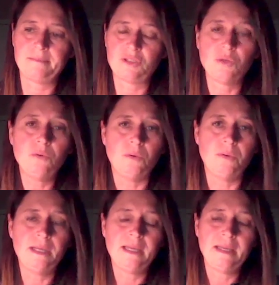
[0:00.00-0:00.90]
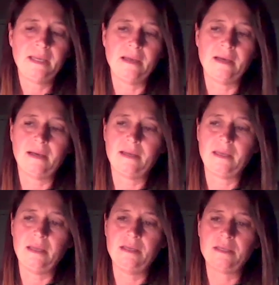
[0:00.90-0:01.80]
tool
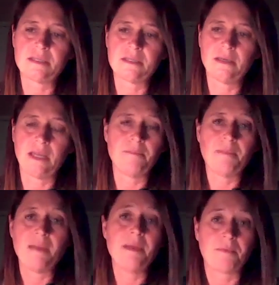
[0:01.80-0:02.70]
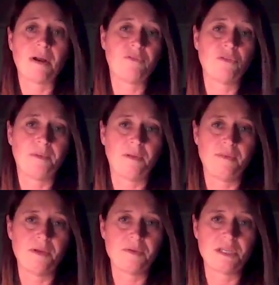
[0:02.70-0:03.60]
it may be preferable
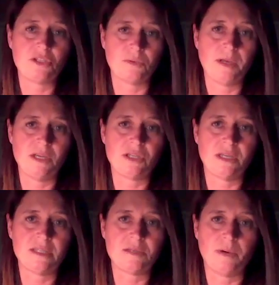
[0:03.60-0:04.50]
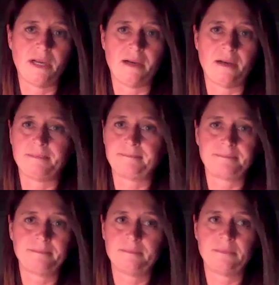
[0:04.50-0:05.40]
in those situations where
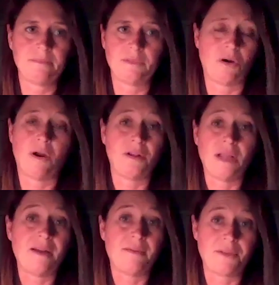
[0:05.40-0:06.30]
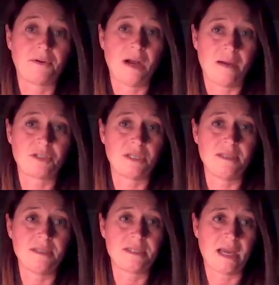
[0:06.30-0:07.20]
there aren't a lot of other
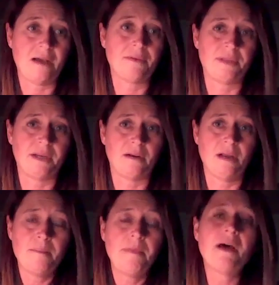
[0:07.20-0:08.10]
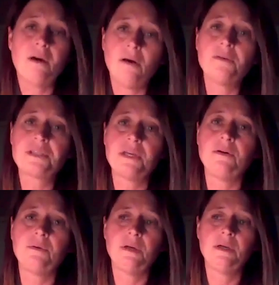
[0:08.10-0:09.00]
options out there. But
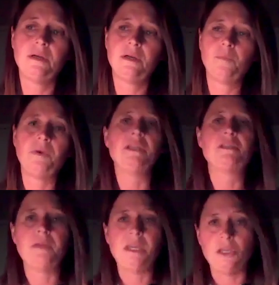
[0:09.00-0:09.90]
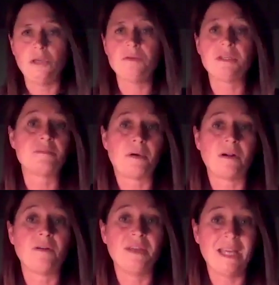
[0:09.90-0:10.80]
also when it's being used as
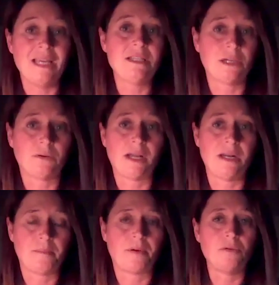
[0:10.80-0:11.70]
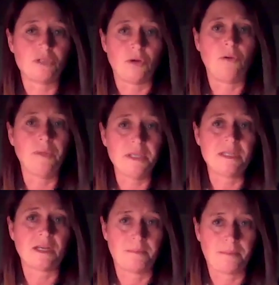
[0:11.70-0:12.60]
part of an integrated approach, a
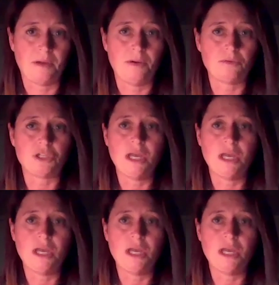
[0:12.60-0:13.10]
holistic approach,